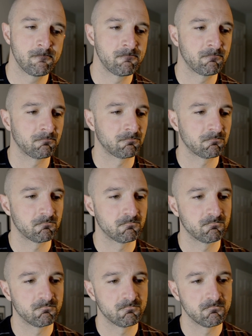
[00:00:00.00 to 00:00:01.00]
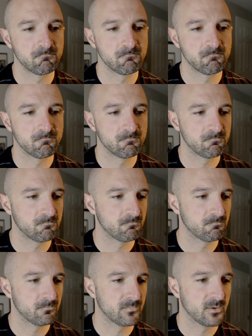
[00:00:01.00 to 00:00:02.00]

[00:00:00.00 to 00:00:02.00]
[no speech]